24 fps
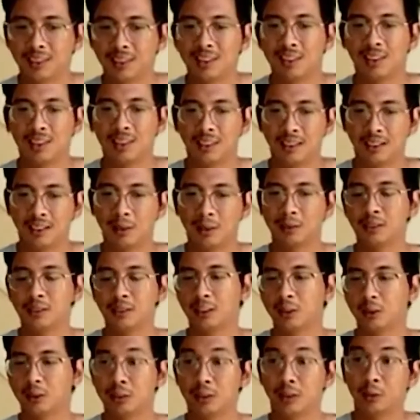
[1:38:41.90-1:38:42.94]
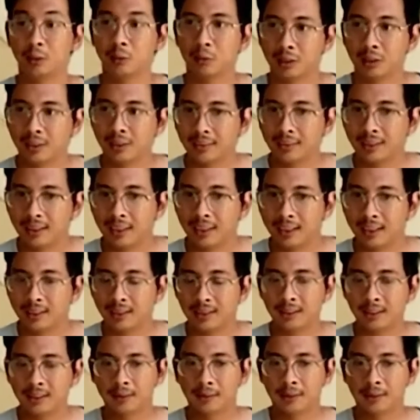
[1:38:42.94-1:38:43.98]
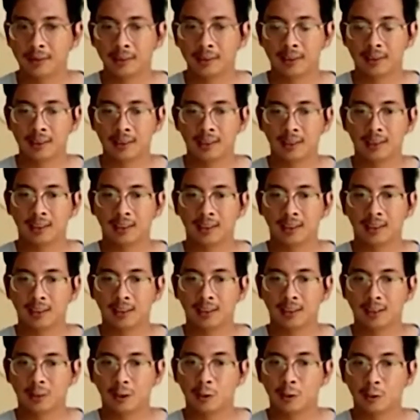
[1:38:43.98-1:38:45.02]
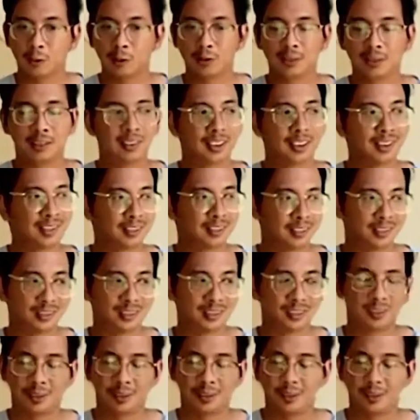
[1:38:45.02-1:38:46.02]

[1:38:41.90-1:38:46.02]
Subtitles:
but I was actually aware of that, and also that